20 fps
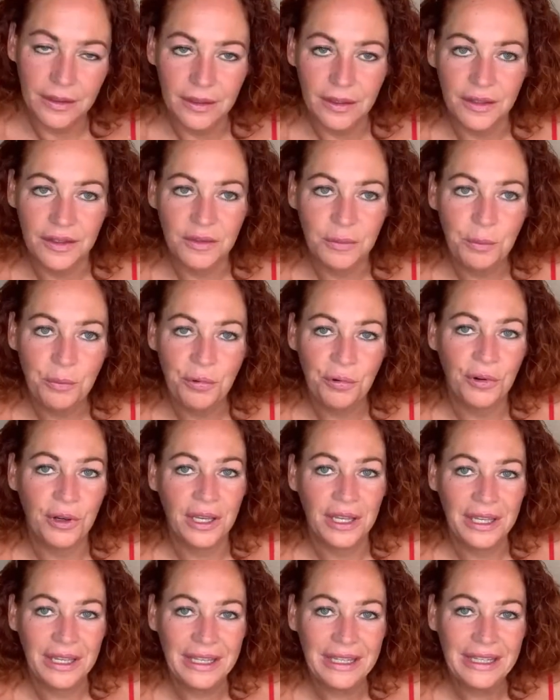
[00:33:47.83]
It's
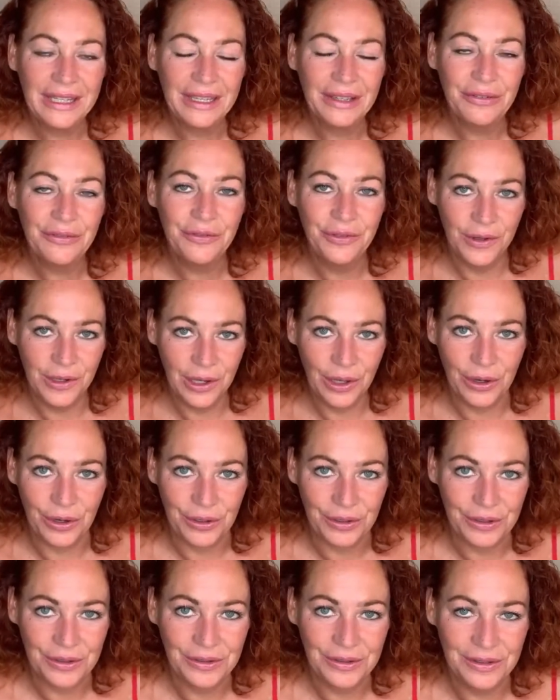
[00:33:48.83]
pretty full
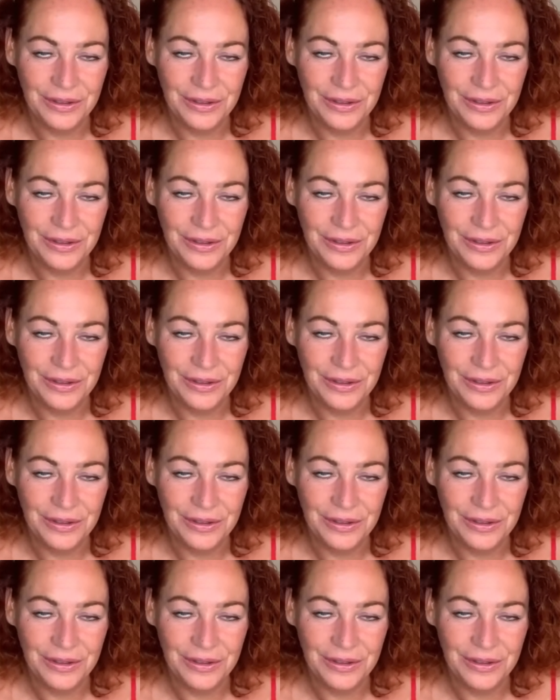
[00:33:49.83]
on.